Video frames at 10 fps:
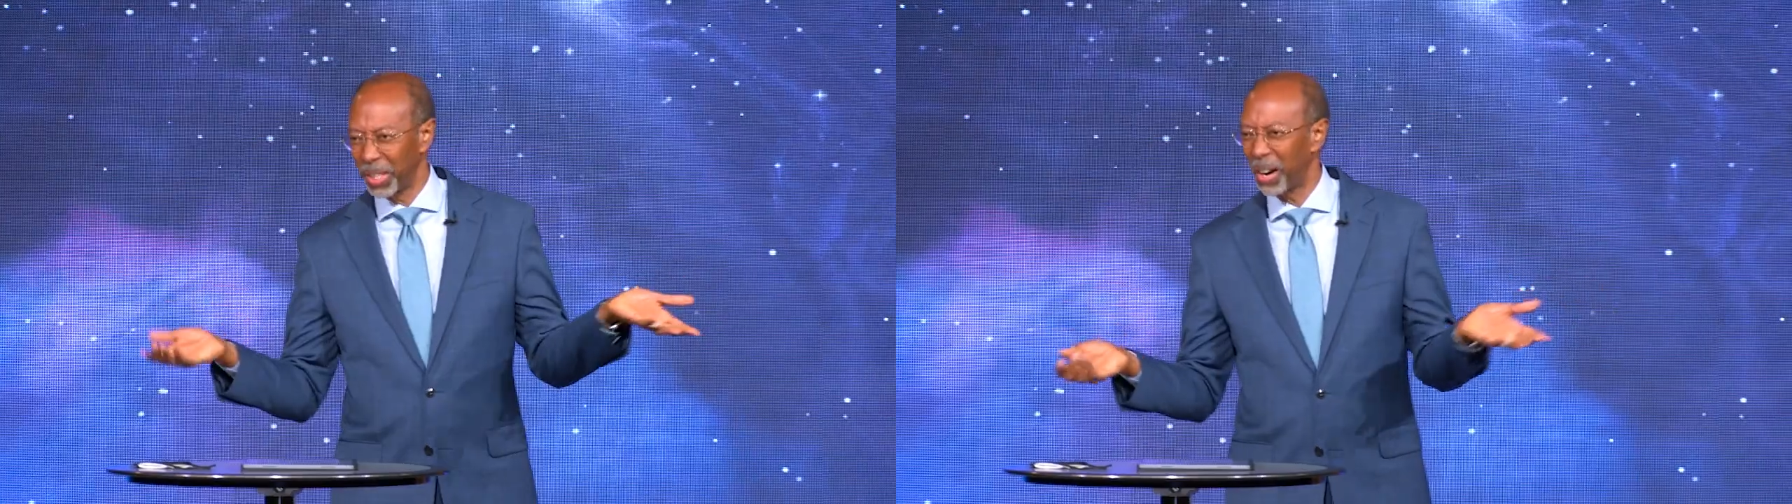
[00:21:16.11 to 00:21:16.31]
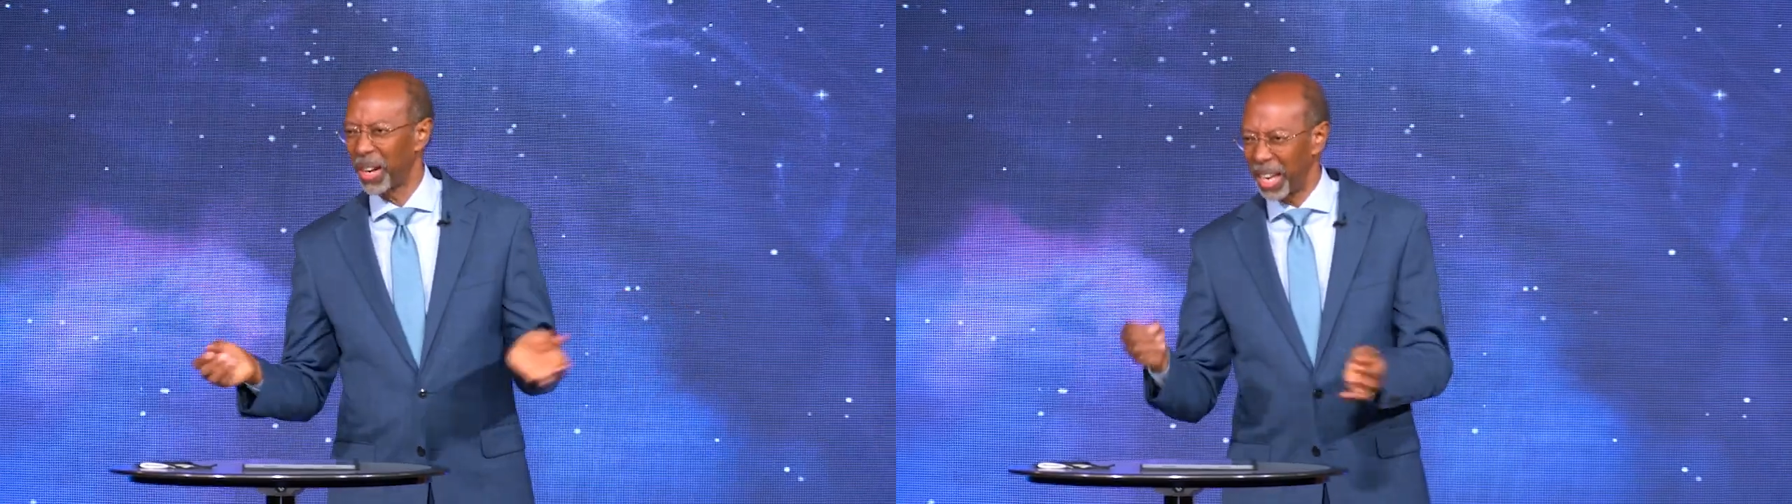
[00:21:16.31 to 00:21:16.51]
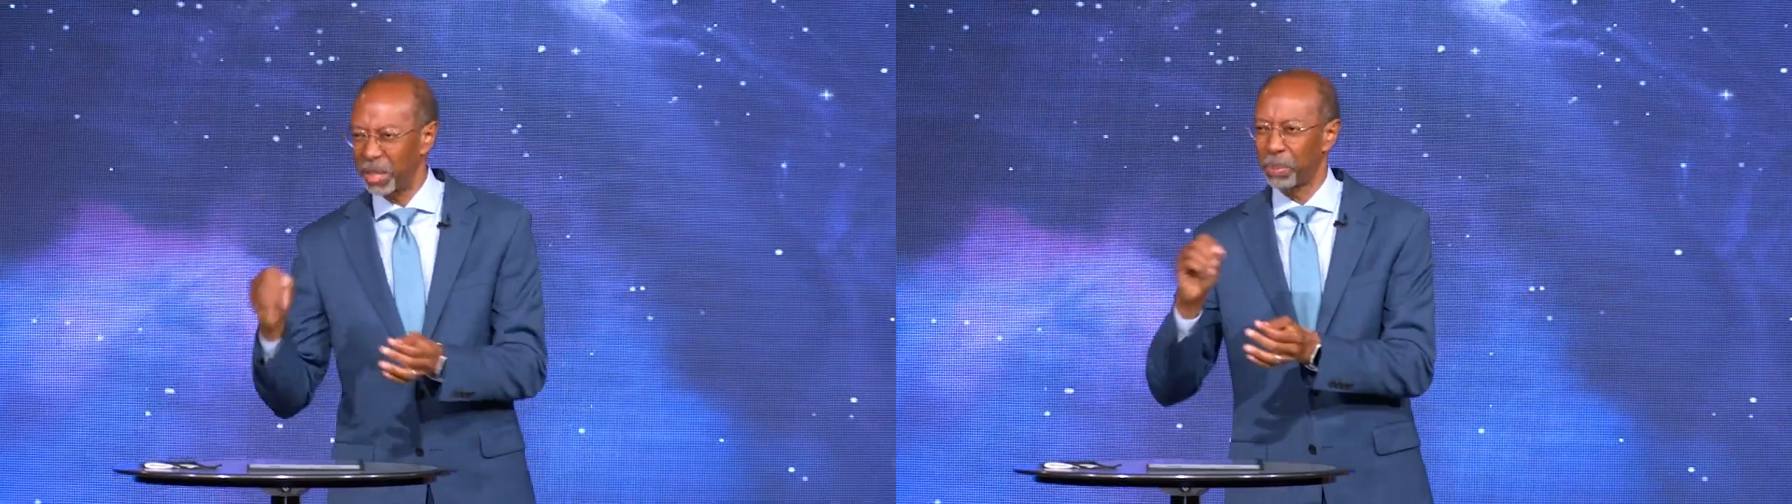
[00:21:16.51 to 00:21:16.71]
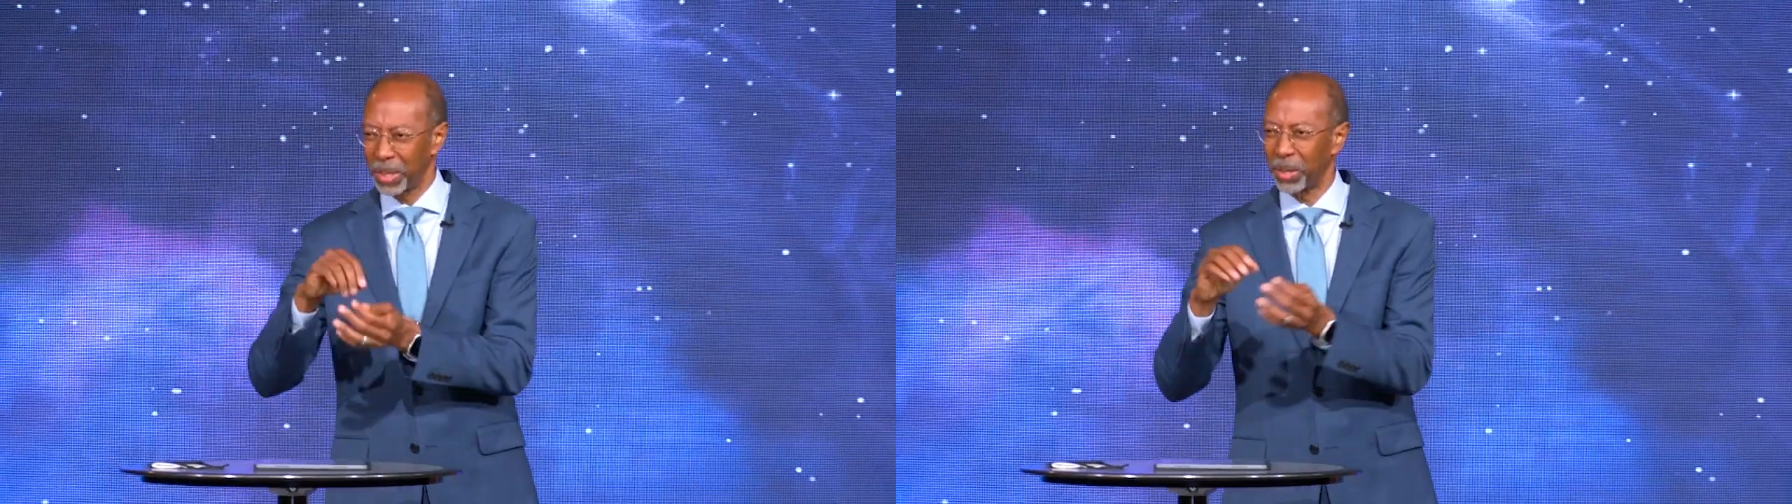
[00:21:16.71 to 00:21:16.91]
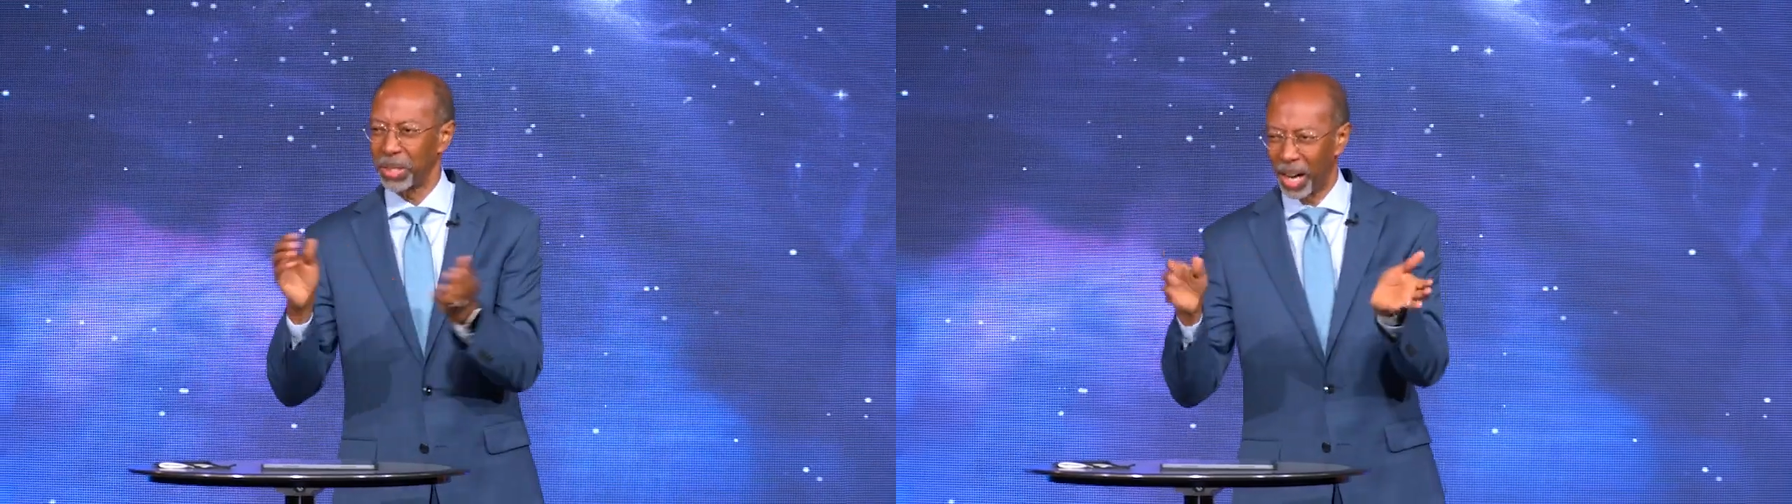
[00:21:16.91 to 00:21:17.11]
All right, you put
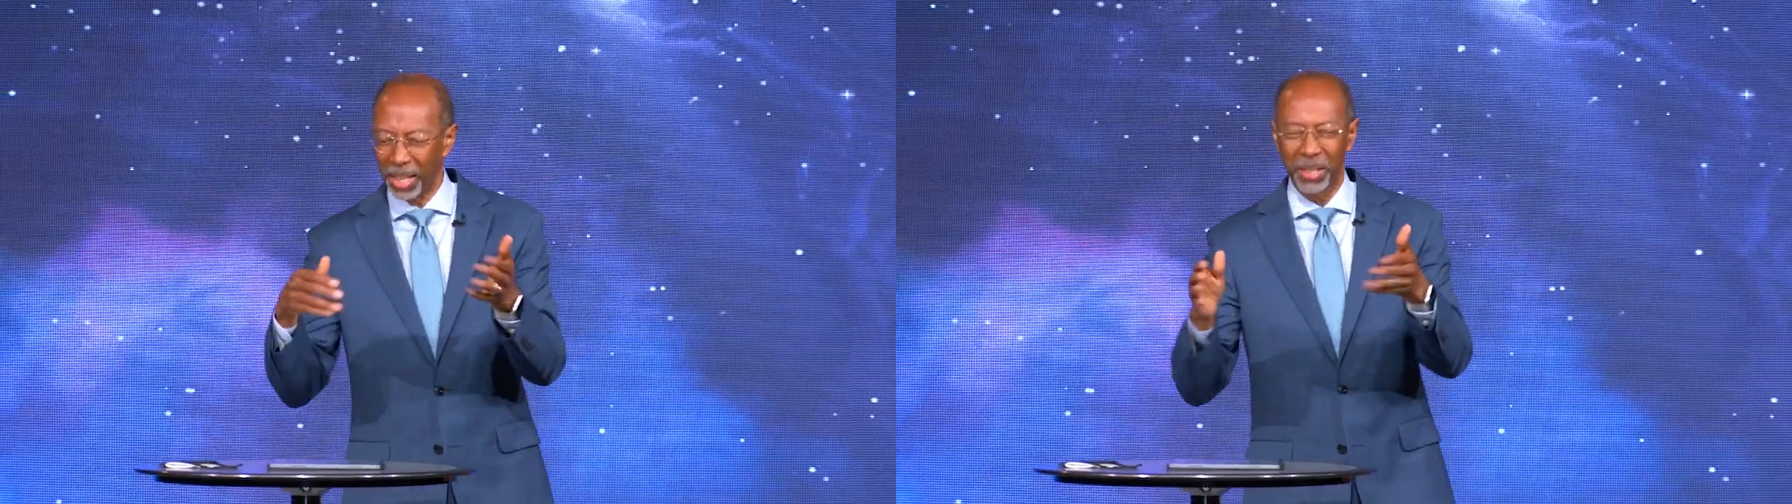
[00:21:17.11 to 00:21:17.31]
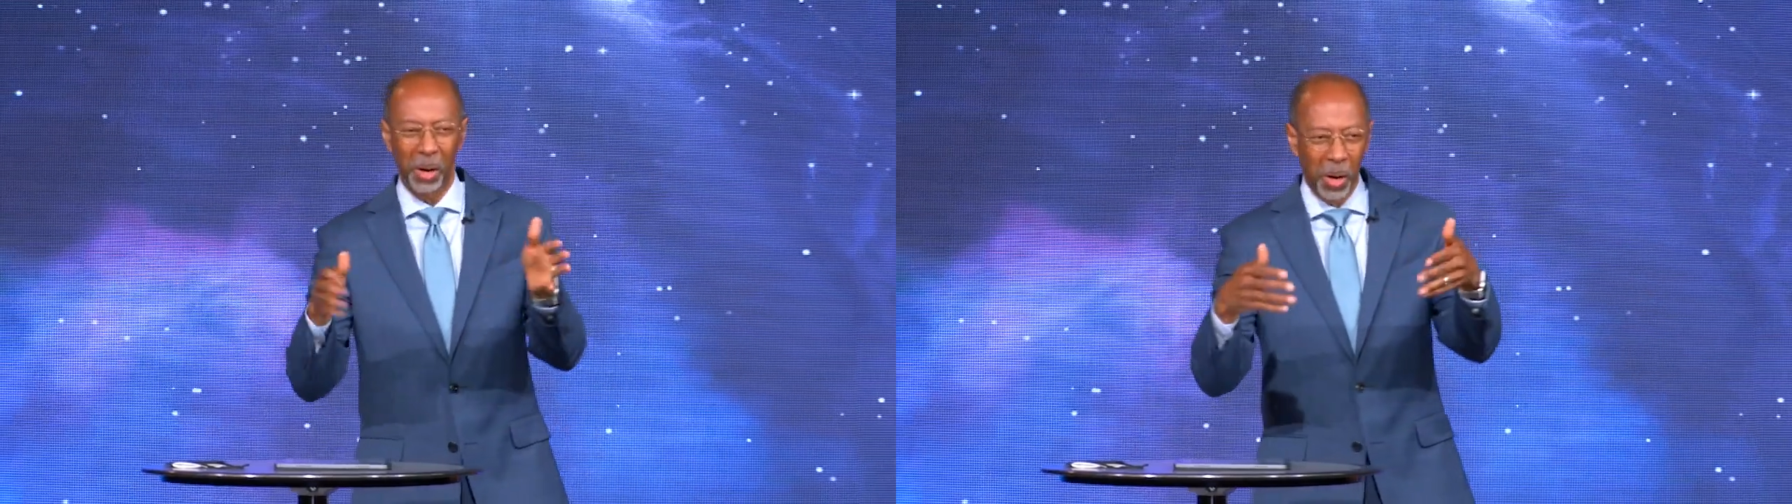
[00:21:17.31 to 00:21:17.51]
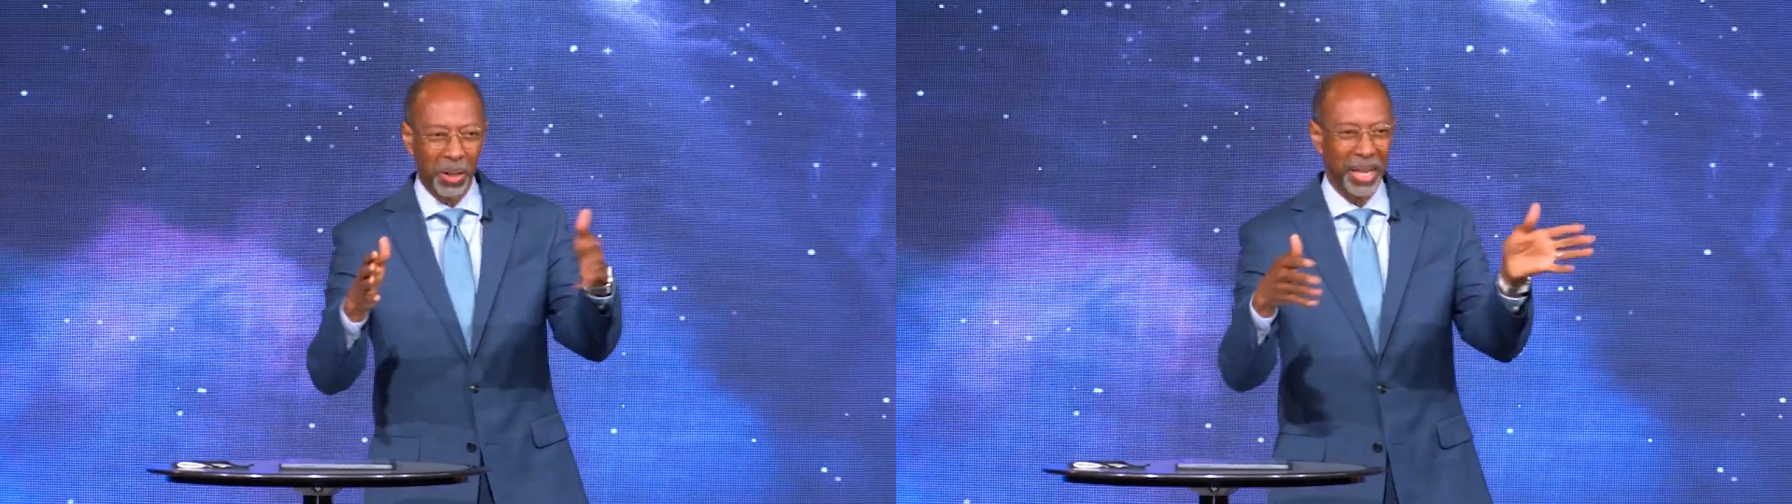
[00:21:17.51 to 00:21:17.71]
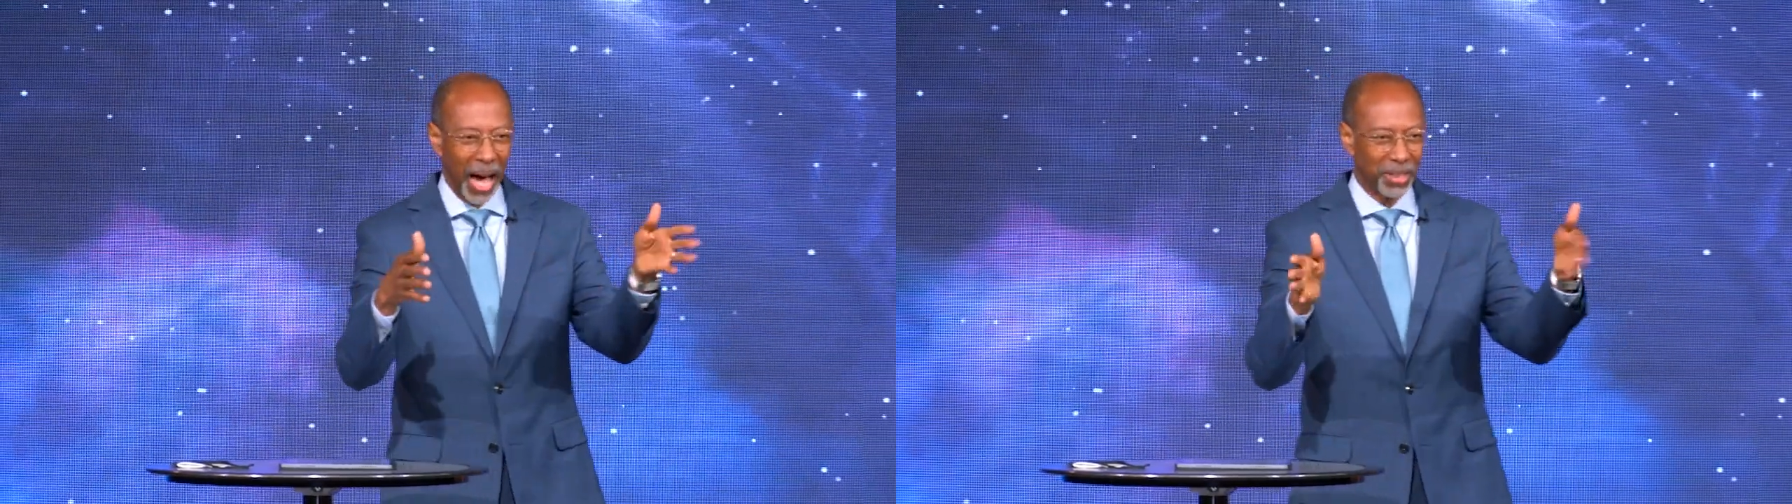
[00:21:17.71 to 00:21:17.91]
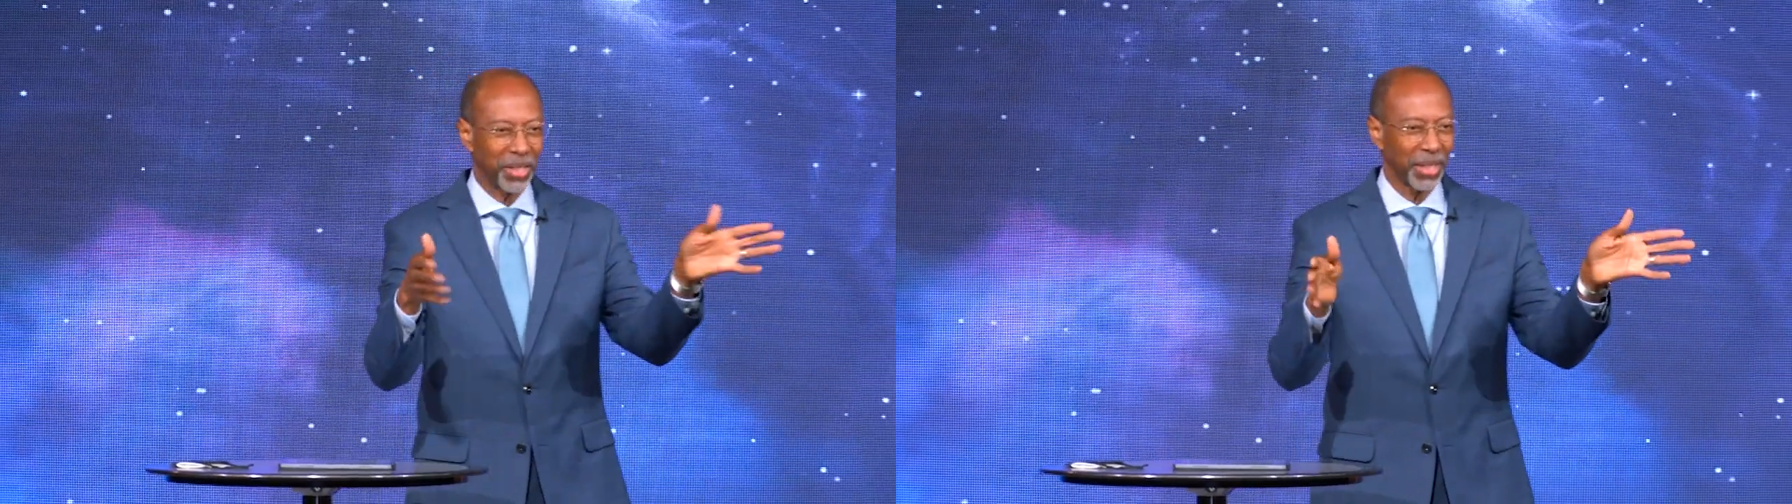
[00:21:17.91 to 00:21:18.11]
it on your hot dog. Gotcha.